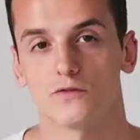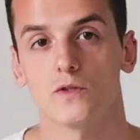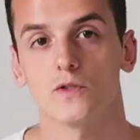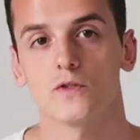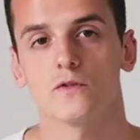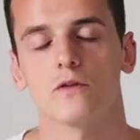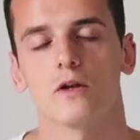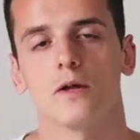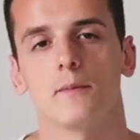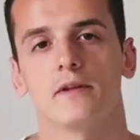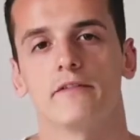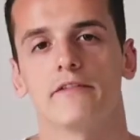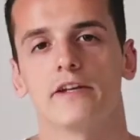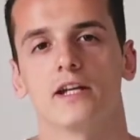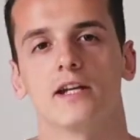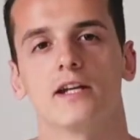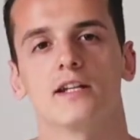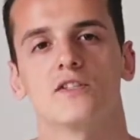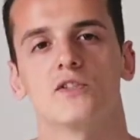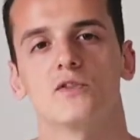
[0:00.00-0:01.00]
first of all, I'm living
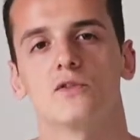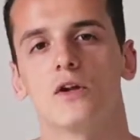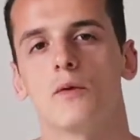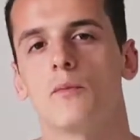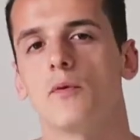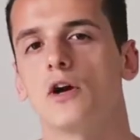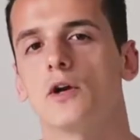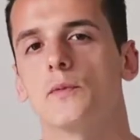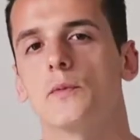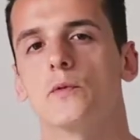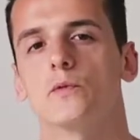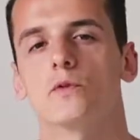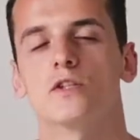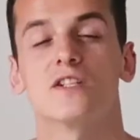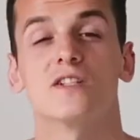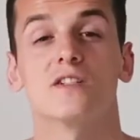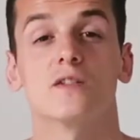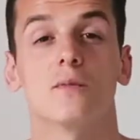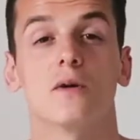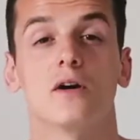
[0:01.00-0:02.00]
in a studio apartment which
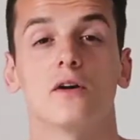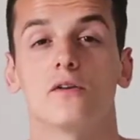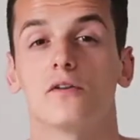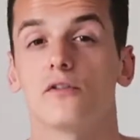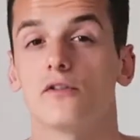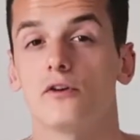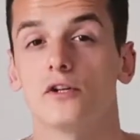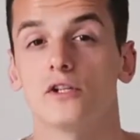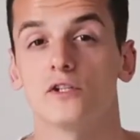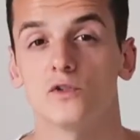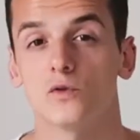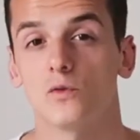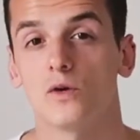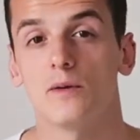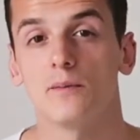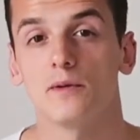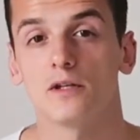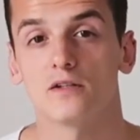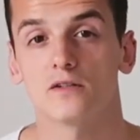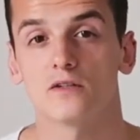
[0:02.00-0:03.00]
is about 30
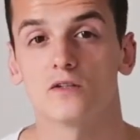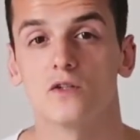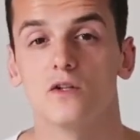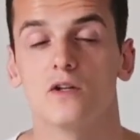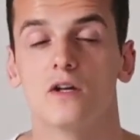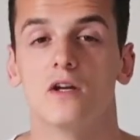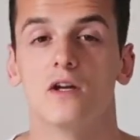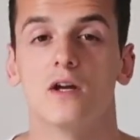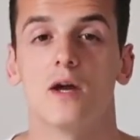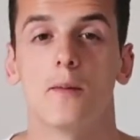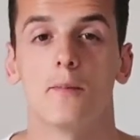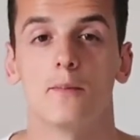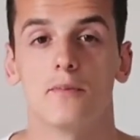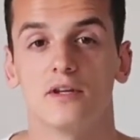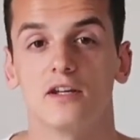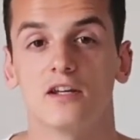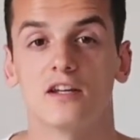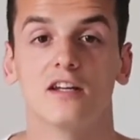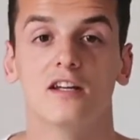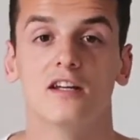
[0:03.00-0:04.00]
square meters
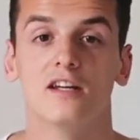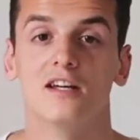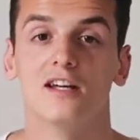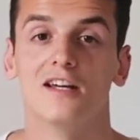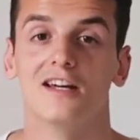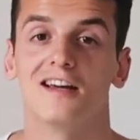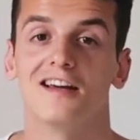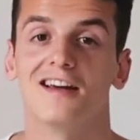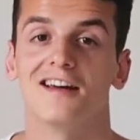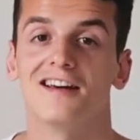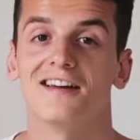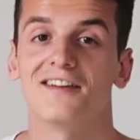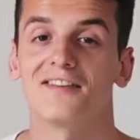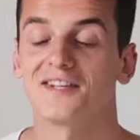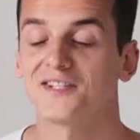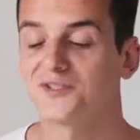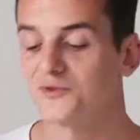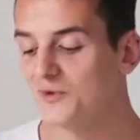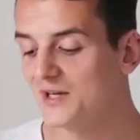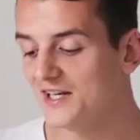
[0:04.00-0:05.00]
big, and
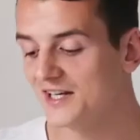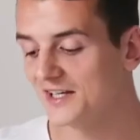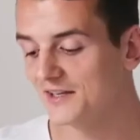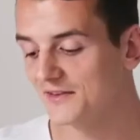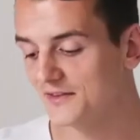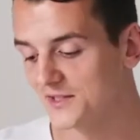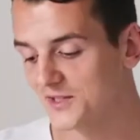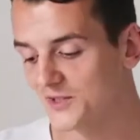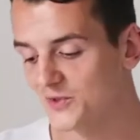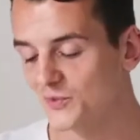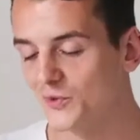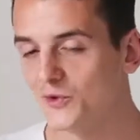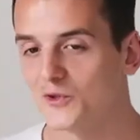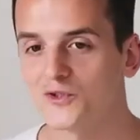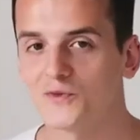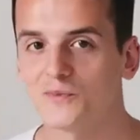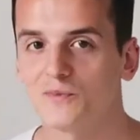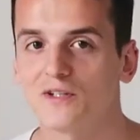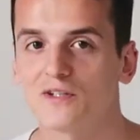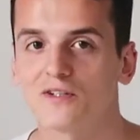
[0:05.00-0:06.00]
that's why I got this small
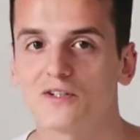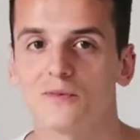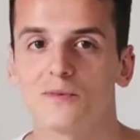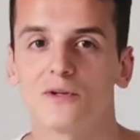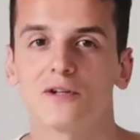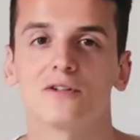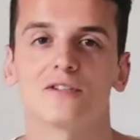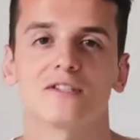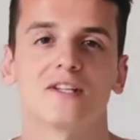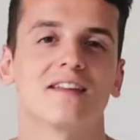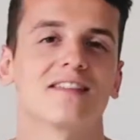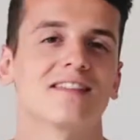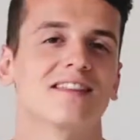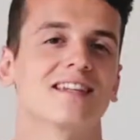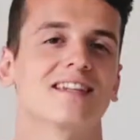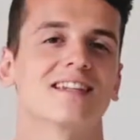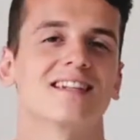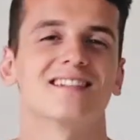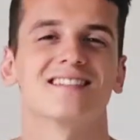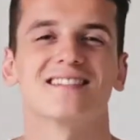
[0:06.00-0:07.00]
speaker, because I
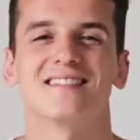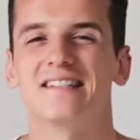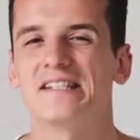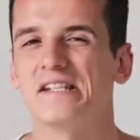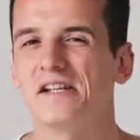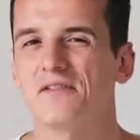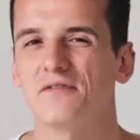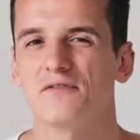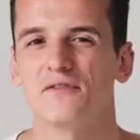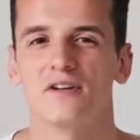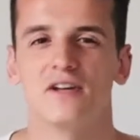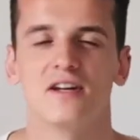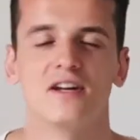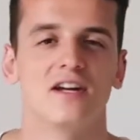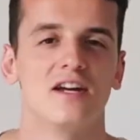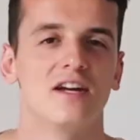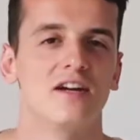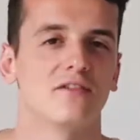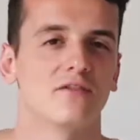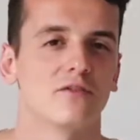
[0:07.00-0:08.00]
think it's enough
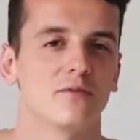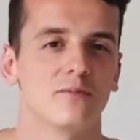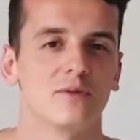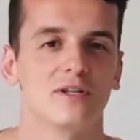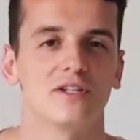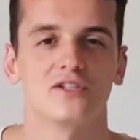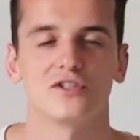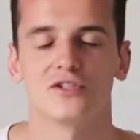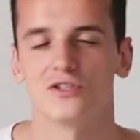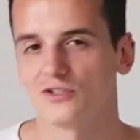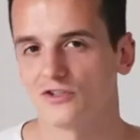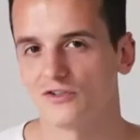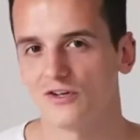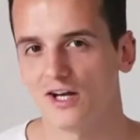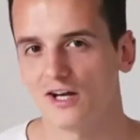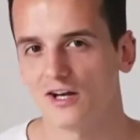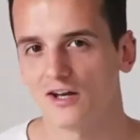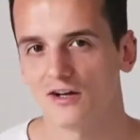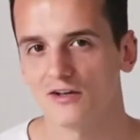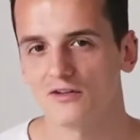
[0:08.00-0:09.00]
for me to
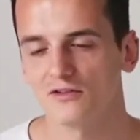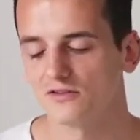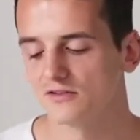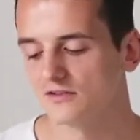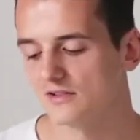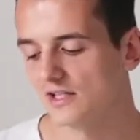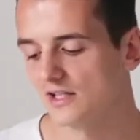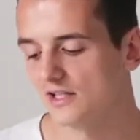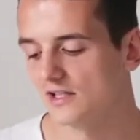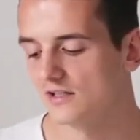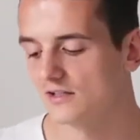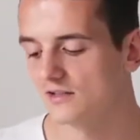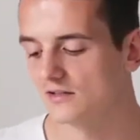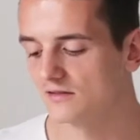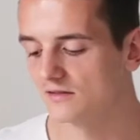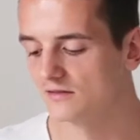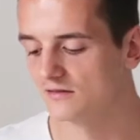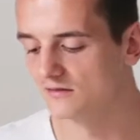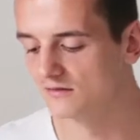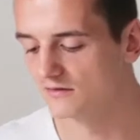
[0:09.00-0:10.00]
try it out and
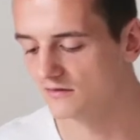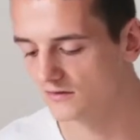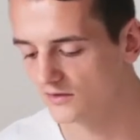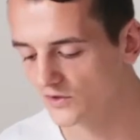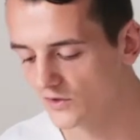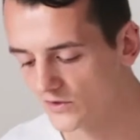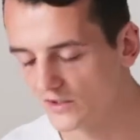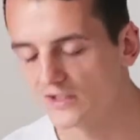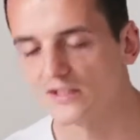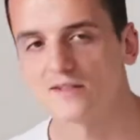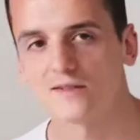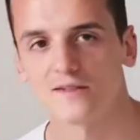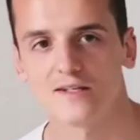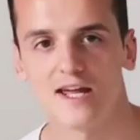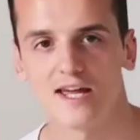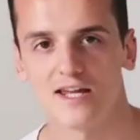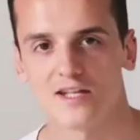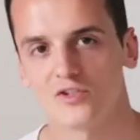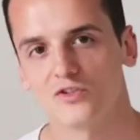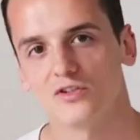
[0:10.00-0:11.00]
use it as an
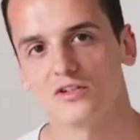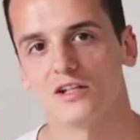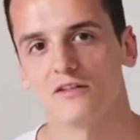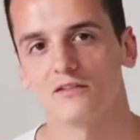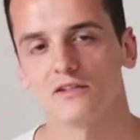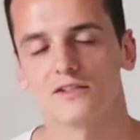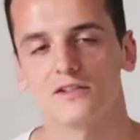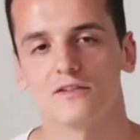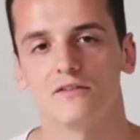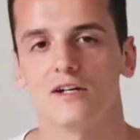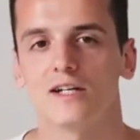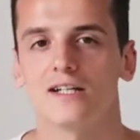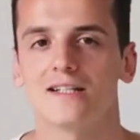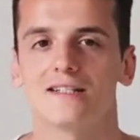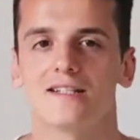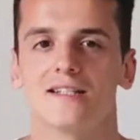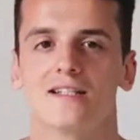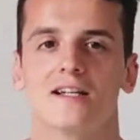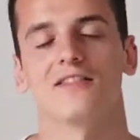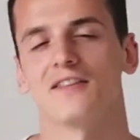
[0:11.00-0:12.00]
entry-level
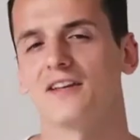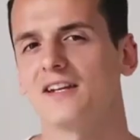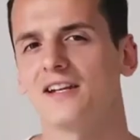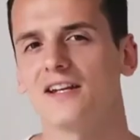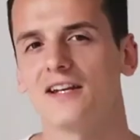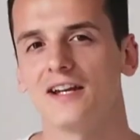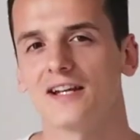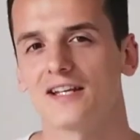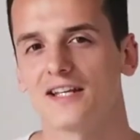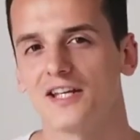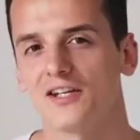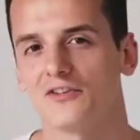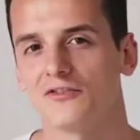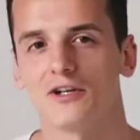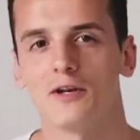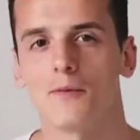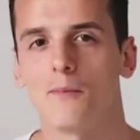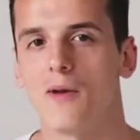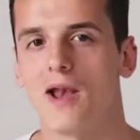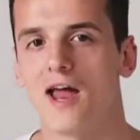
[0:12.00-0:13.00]
device. And then again, I can't
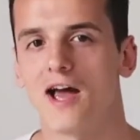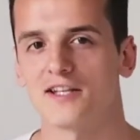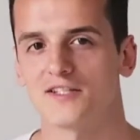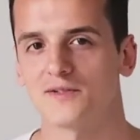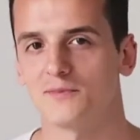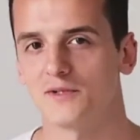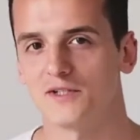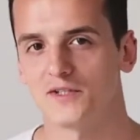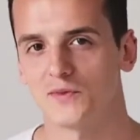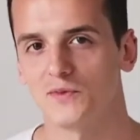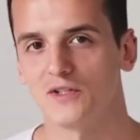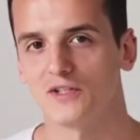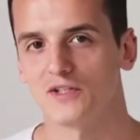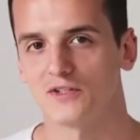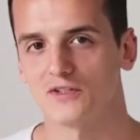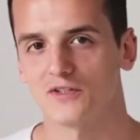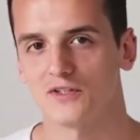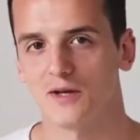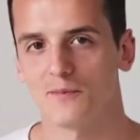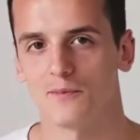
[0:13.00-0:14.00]
really blast my
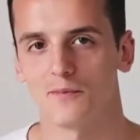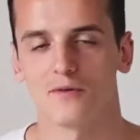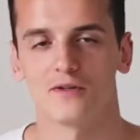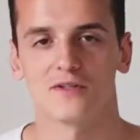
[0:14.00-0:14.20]
speakers up